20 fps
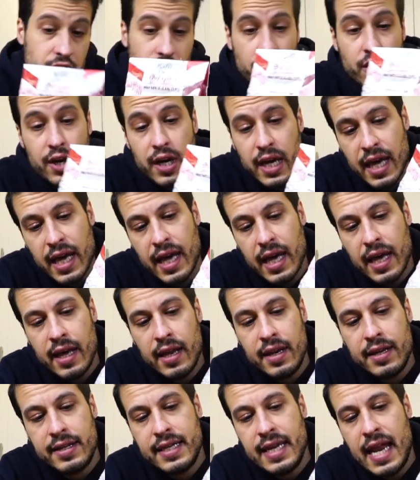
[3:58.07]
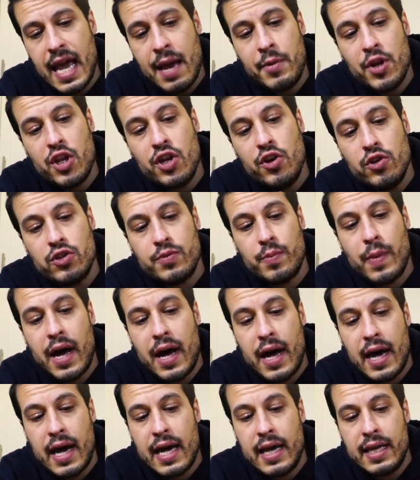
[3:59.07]
cook, and today I'm gonna use
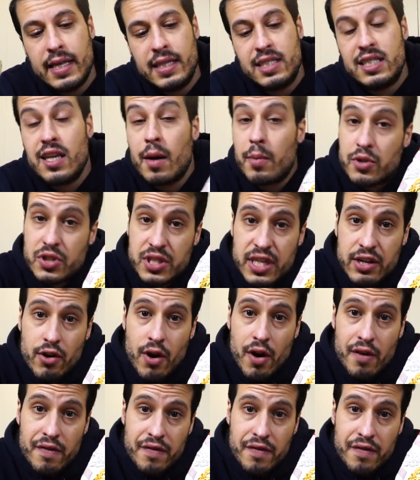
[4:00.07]
my 00